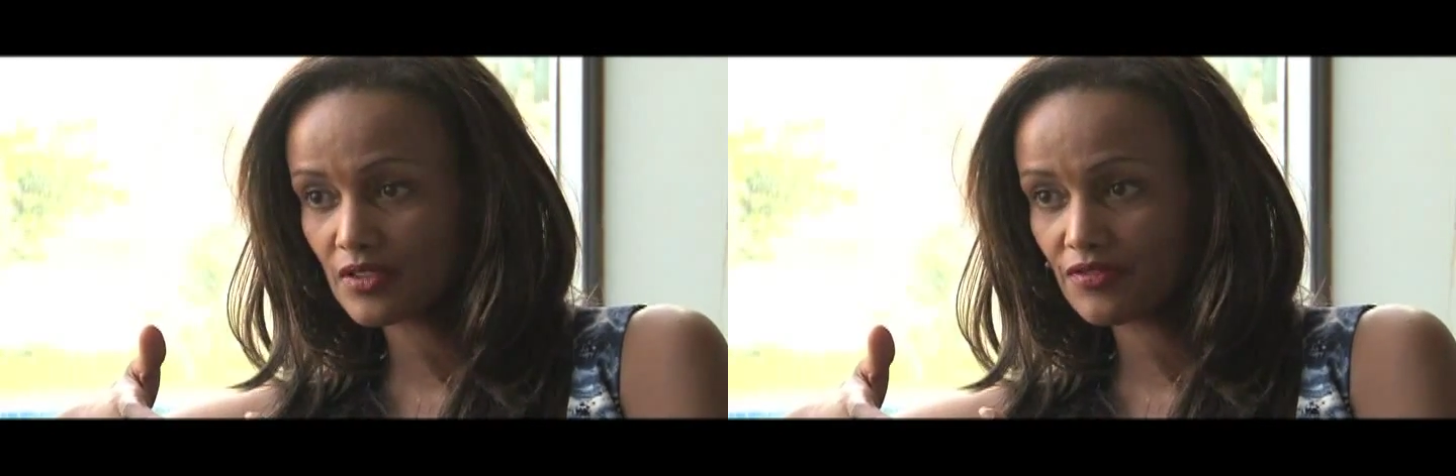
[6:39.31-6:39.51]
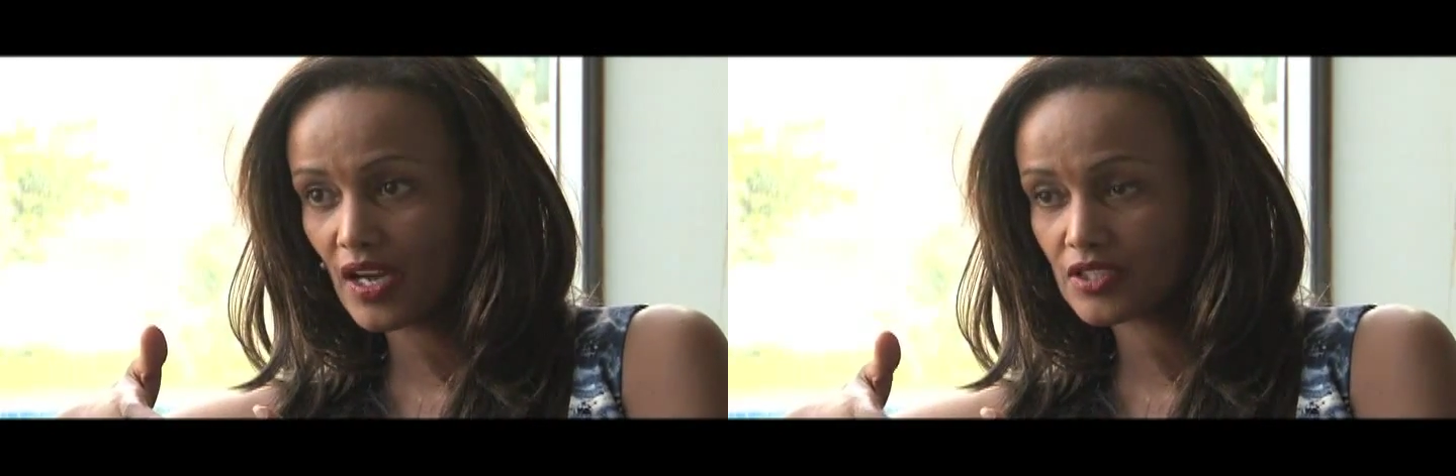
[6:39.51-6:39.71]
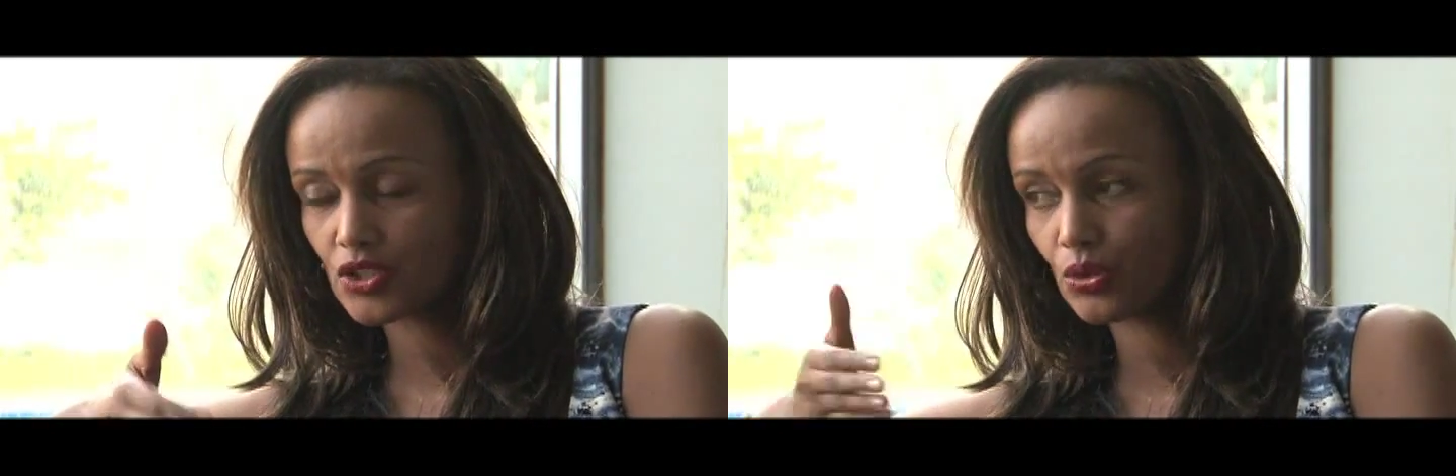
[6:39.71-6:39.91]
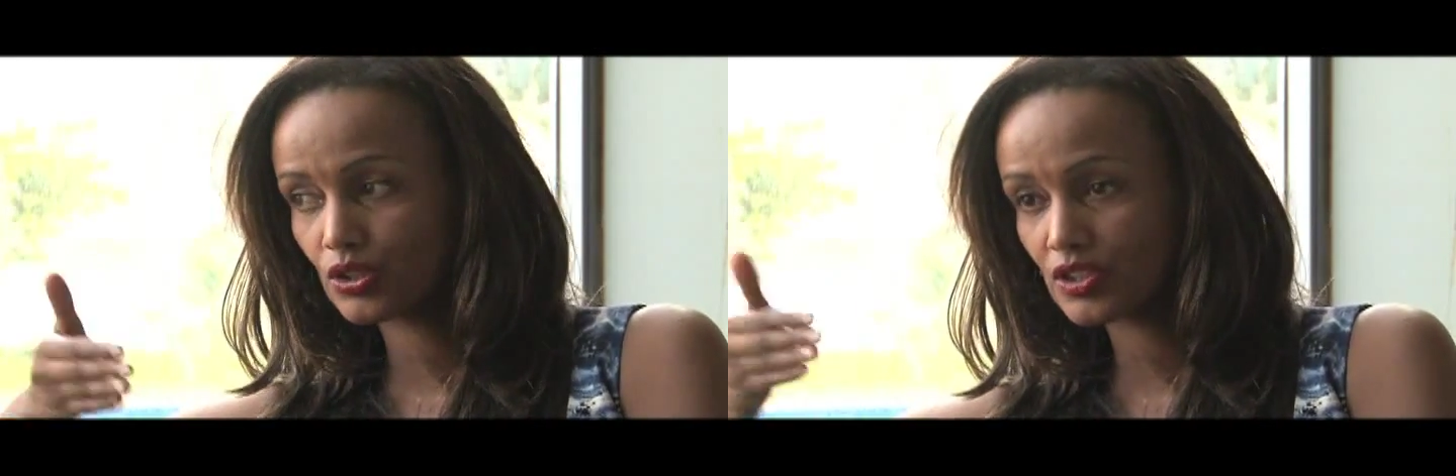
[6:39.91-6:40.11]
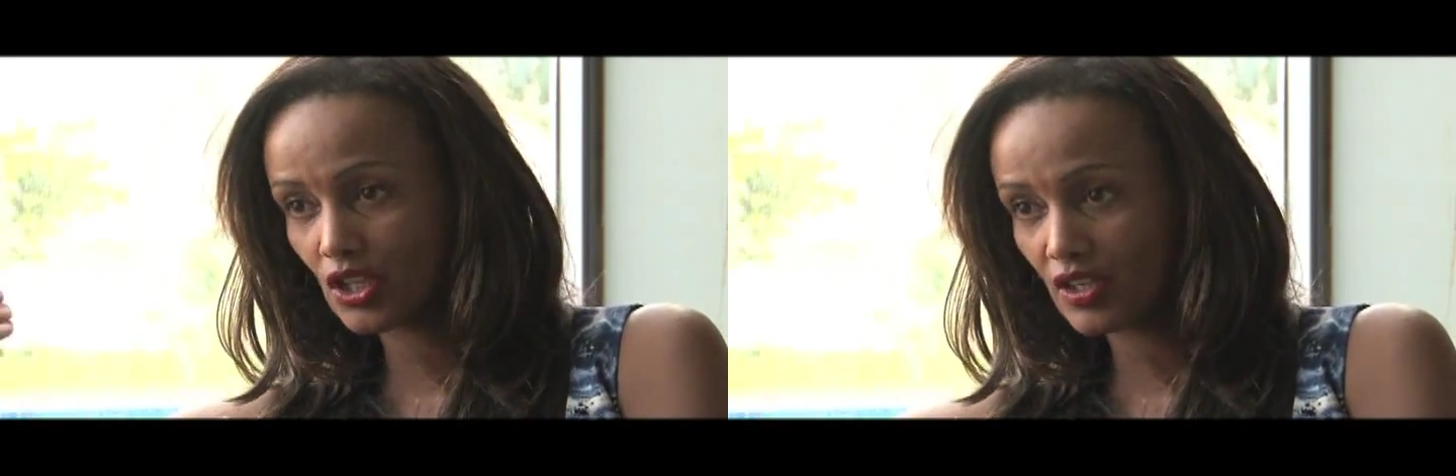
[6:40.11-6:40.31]
In fact,
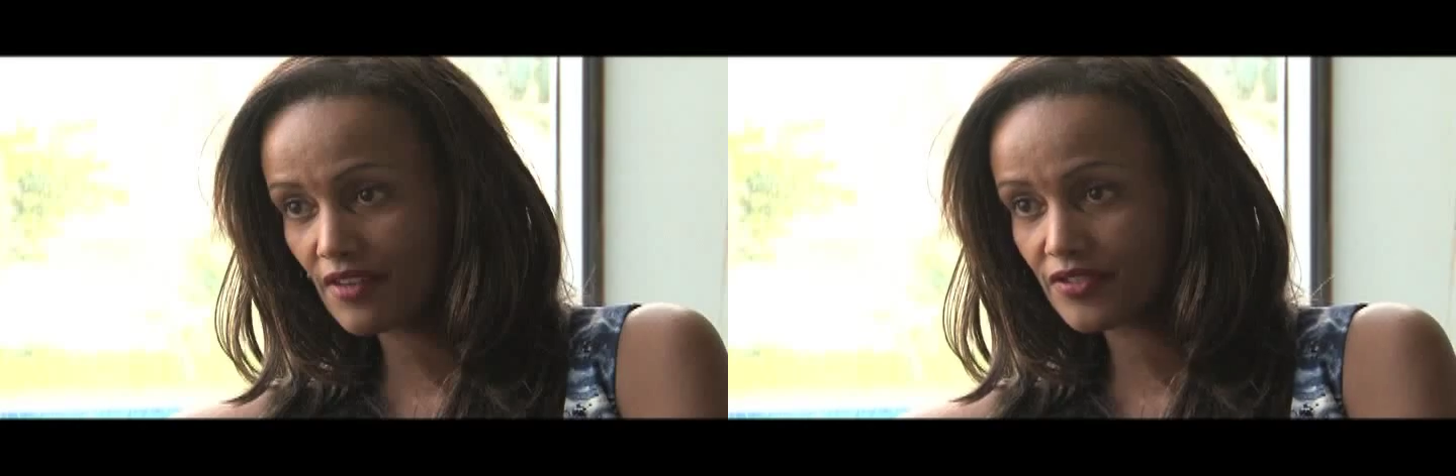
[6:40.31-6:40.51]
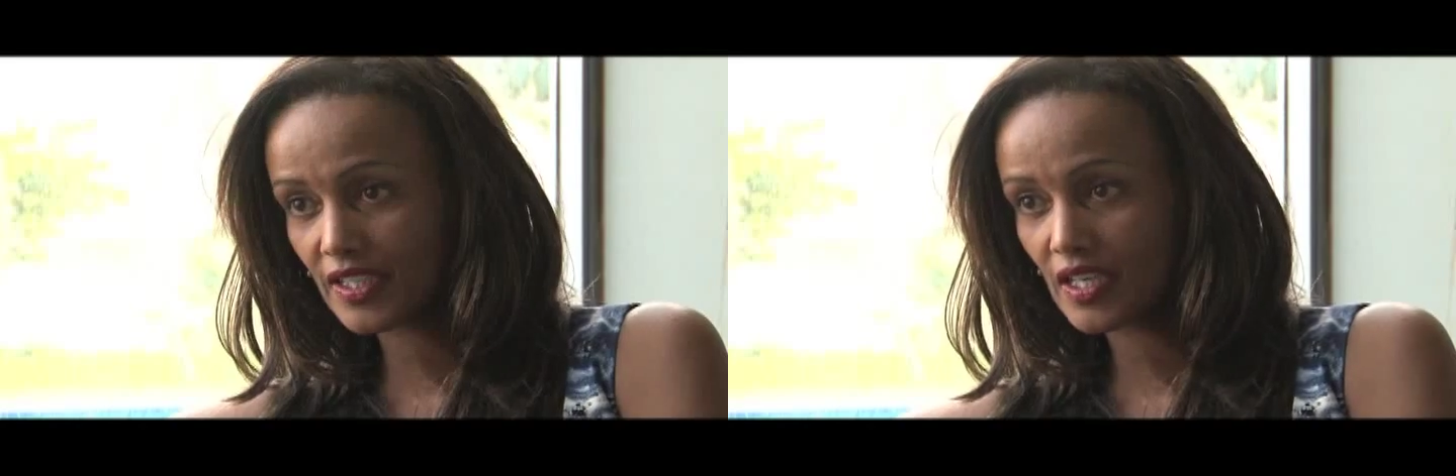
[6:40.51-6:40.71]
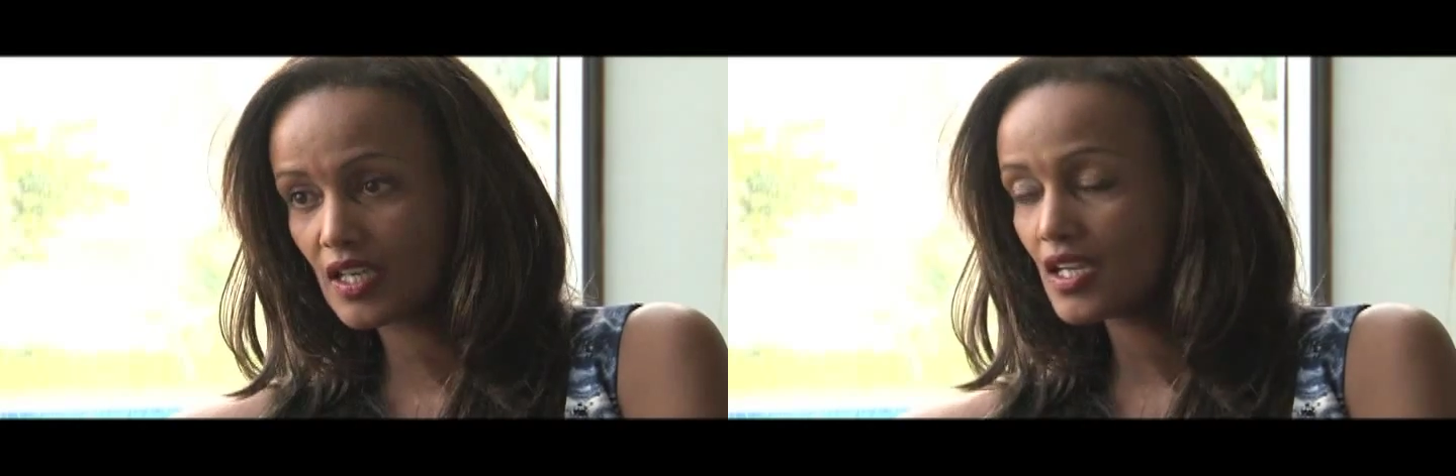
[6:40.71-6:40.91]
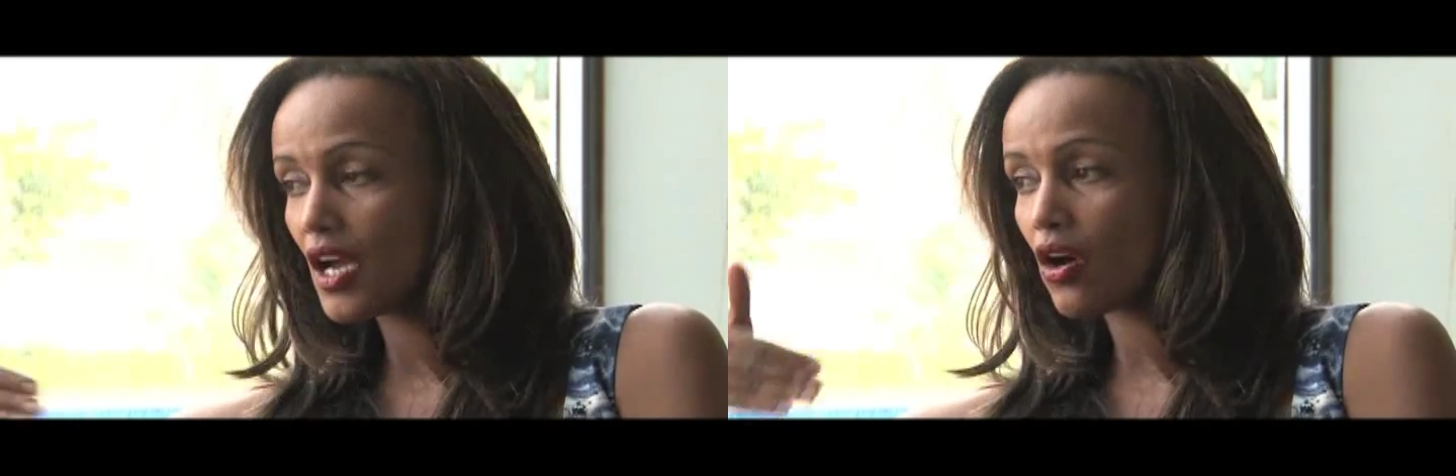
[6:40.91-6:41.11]
google.africa,